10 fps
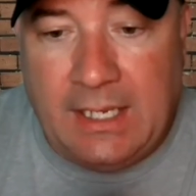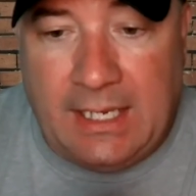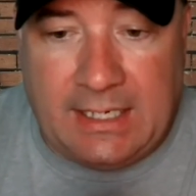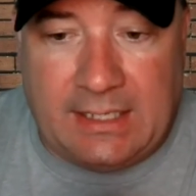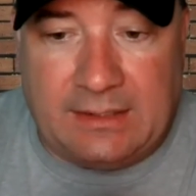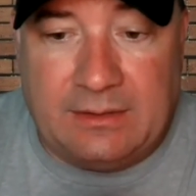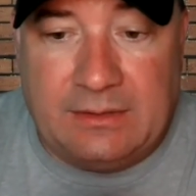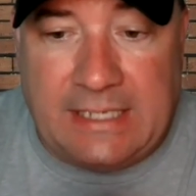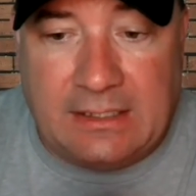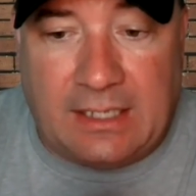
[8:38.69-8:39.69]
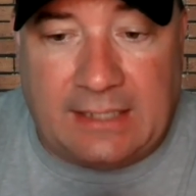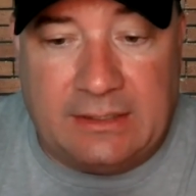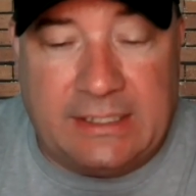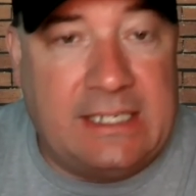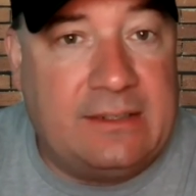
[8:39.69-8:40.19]
And Eli
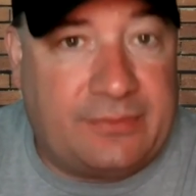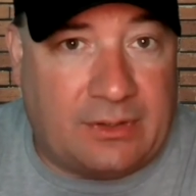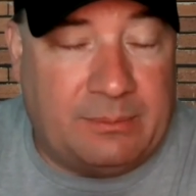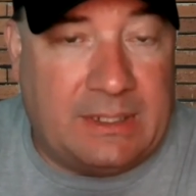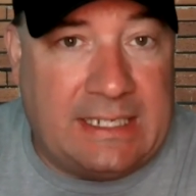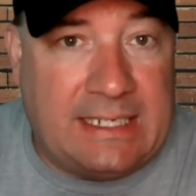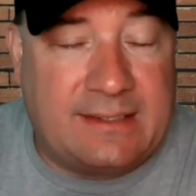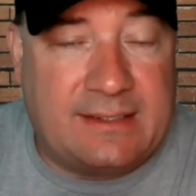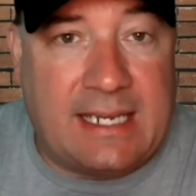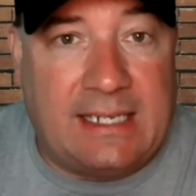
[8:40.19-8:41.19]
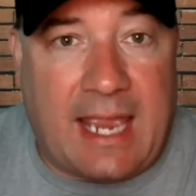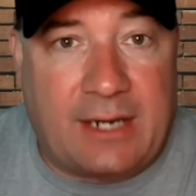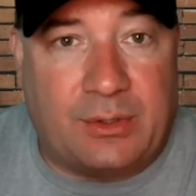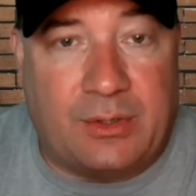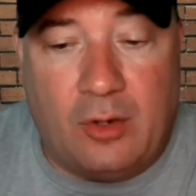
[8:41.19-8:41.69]
Lee from in-state
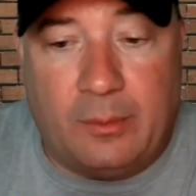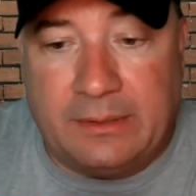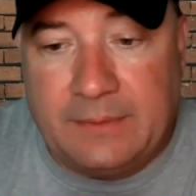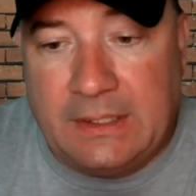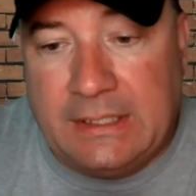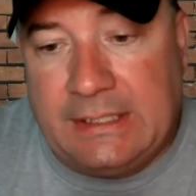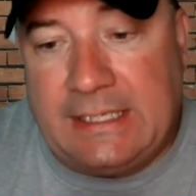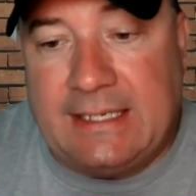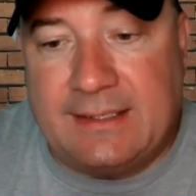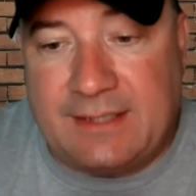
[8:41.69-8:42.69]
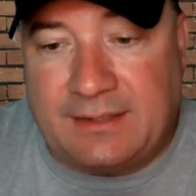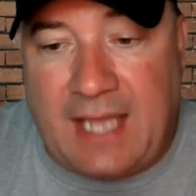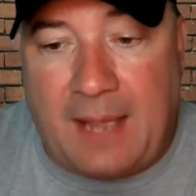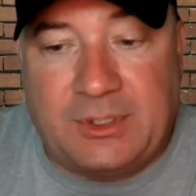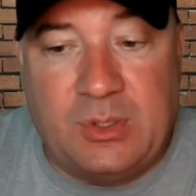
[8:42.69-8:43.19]
Akron Hoban, he is a
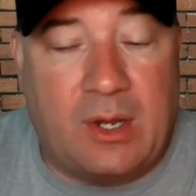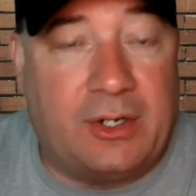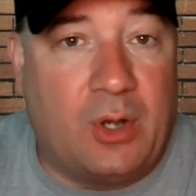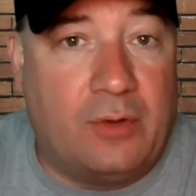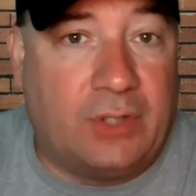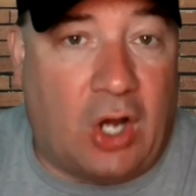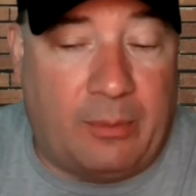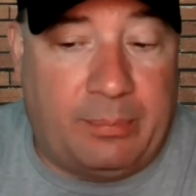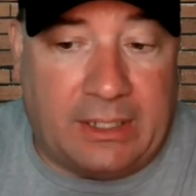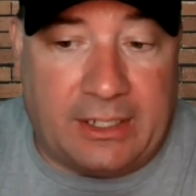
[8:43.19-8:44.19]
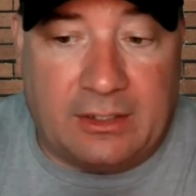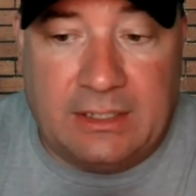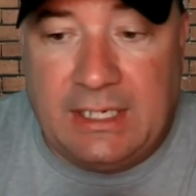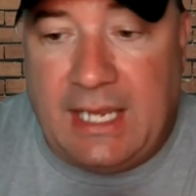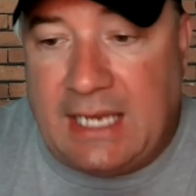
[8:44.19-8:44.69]
top 200 overall player
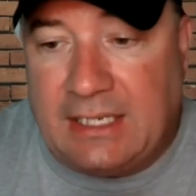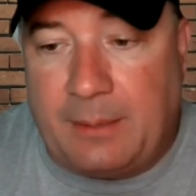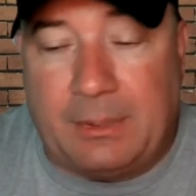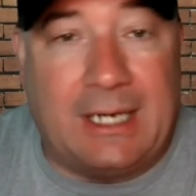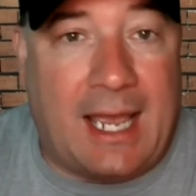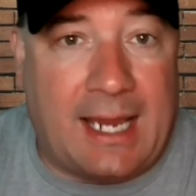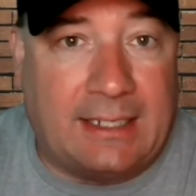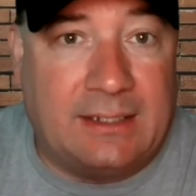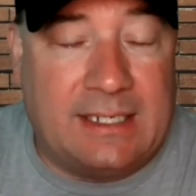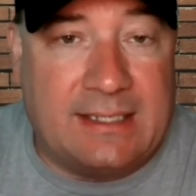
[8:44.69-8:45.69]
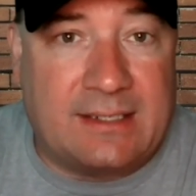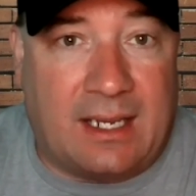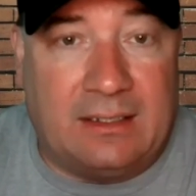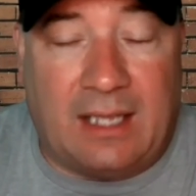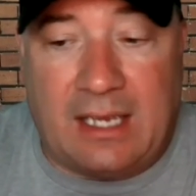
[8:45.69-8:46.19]
and number nine
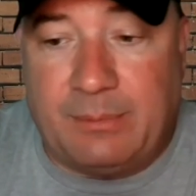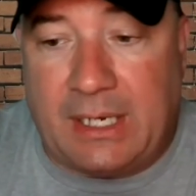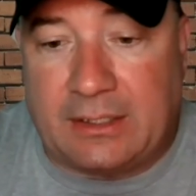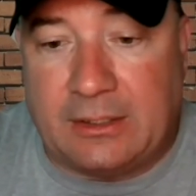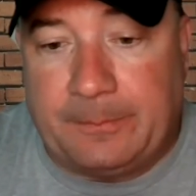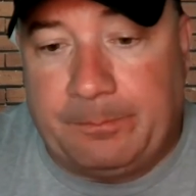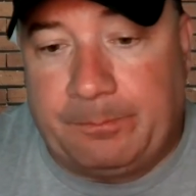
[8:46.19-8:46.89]
inside linebacker.